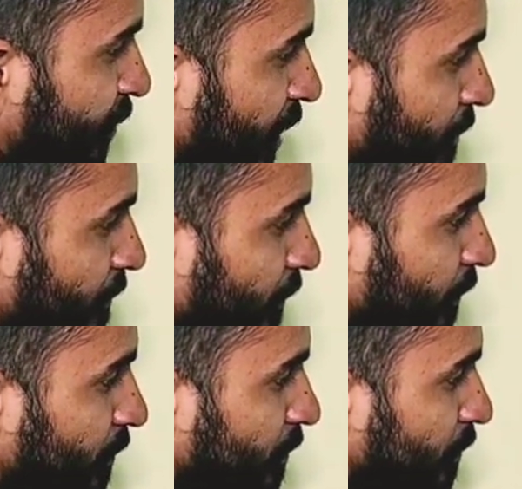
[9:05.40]
jump
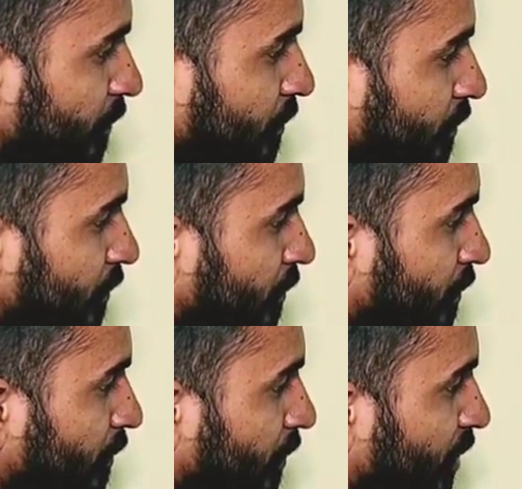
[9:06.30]

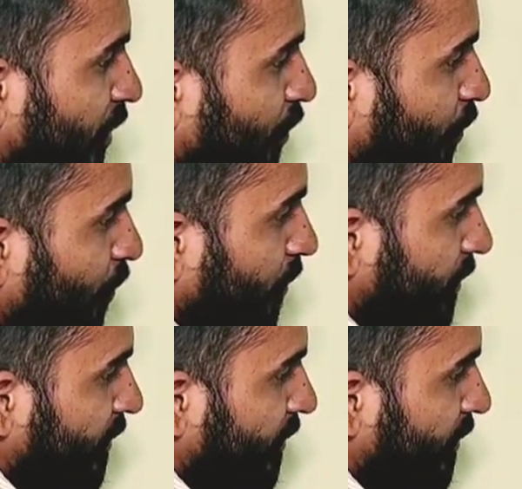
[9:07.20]
to